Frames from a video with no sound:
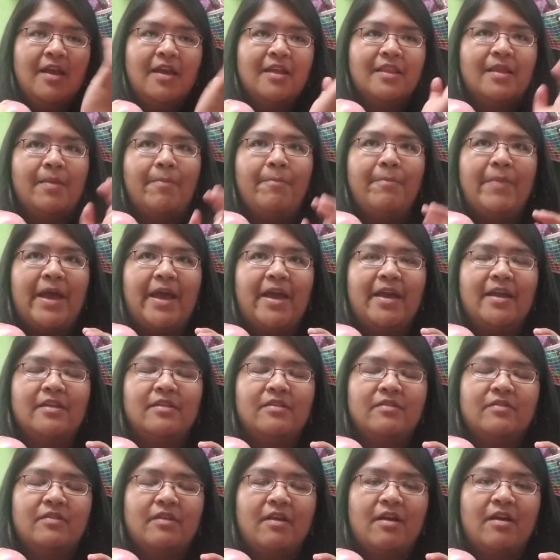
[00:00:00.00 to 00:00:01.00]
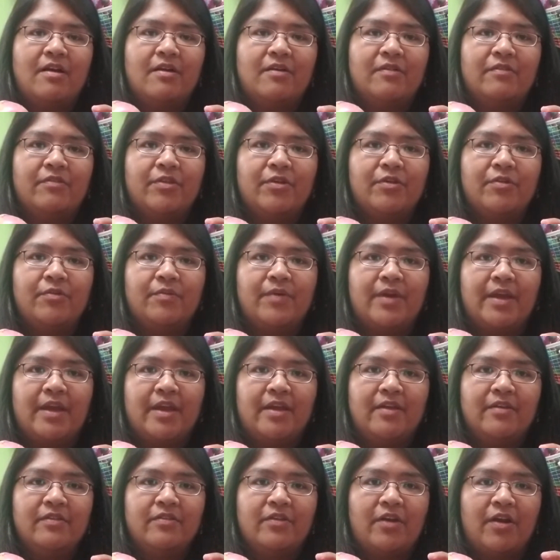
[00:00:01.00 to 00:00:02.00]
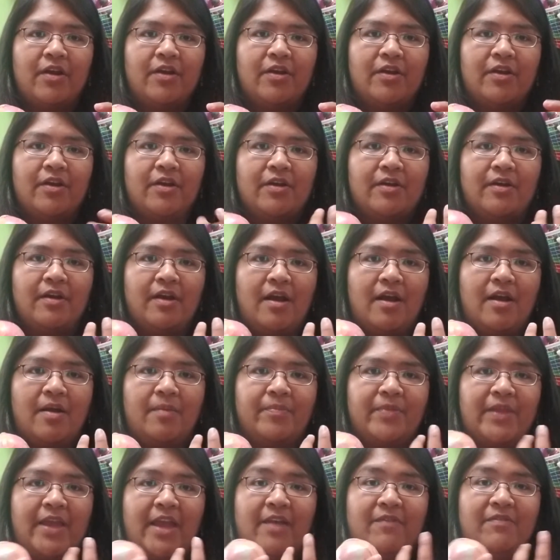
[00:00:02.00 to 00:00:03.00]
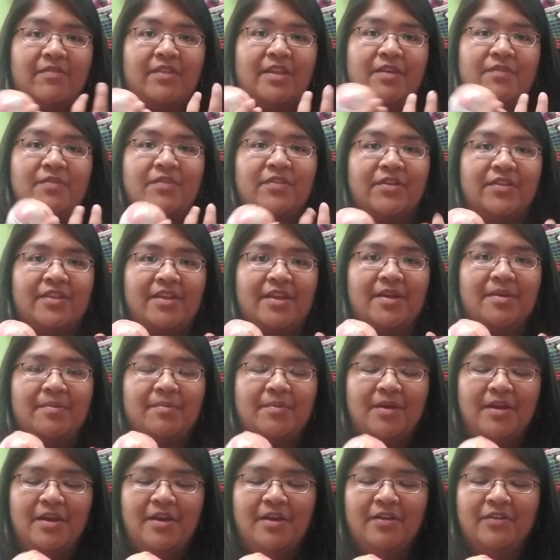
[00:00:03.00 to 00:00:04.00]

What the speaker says: the bands of their rings are, they have leaves on them.